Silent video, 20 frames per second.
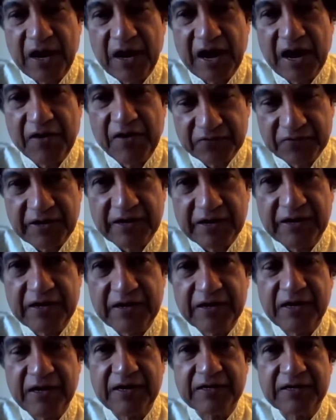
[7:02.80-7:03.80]
after
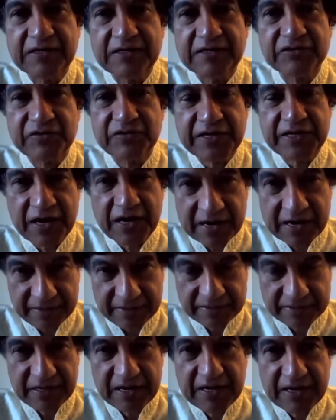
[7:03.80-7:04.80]
his return